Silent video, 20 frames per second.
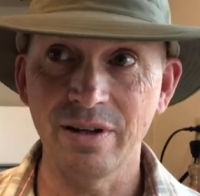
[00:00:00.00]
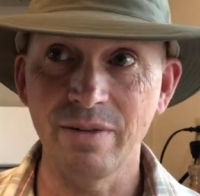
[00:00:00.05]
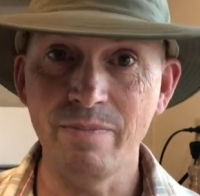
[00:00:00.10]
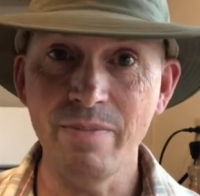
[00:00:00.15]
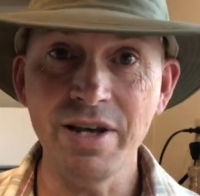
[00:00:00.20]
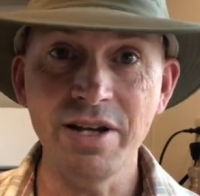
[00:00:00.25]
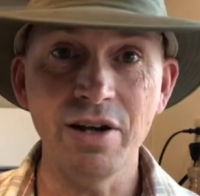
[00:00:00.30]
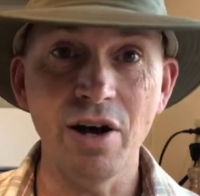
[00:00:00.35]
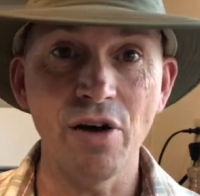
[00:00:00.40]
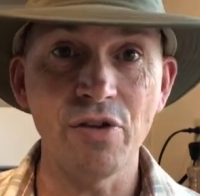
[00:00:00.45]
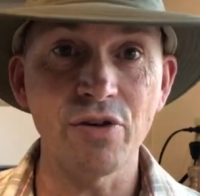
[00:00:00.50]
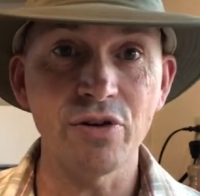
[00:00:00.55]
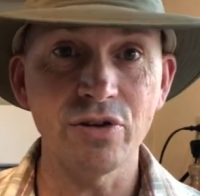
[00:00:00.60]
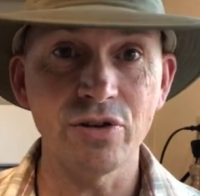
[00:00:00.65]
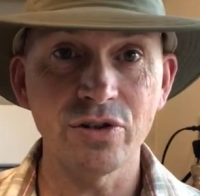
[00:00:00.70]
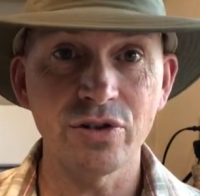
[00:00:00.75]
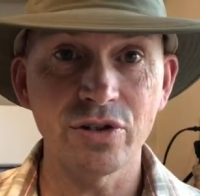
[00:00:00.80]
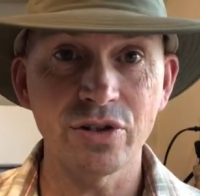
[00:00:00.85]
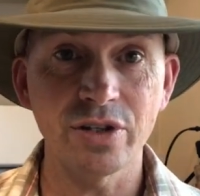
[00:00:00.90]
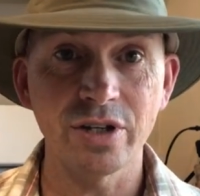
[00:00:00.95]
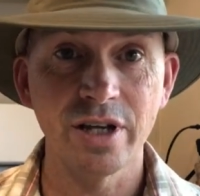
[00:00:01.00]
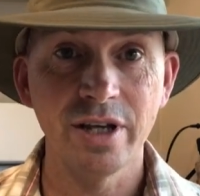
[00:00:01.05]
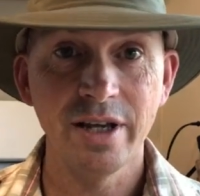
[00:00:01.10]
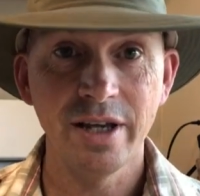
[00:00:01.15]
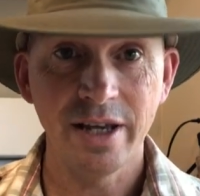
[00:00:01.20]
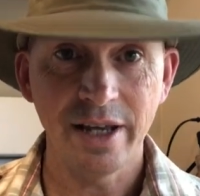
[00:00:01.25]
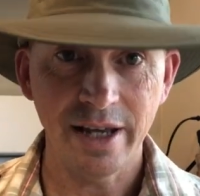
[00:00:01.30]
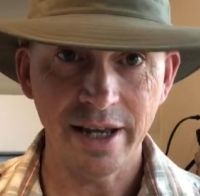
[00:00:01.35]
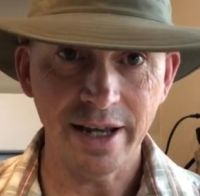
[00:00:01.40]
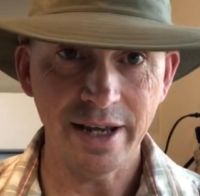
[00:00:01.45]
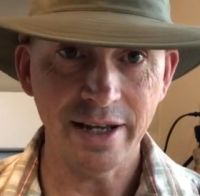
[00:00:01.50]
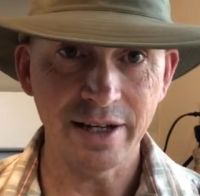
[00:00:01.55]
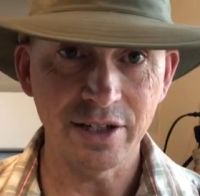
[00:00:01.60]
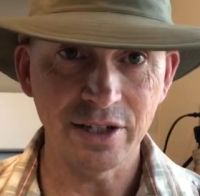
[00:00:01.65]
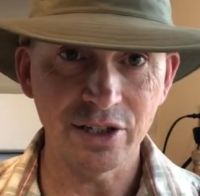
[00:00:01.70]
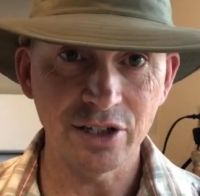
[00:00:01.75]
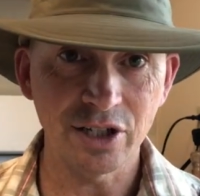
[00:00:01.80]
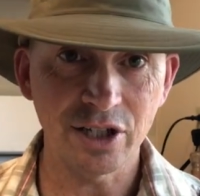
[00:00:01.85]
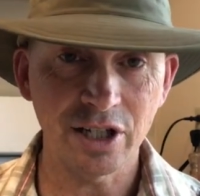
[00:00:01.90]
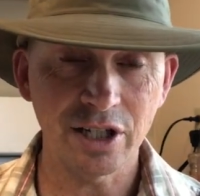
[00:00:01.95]
meet others
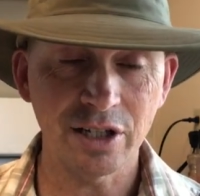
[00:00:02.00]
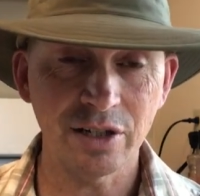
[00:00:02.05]
and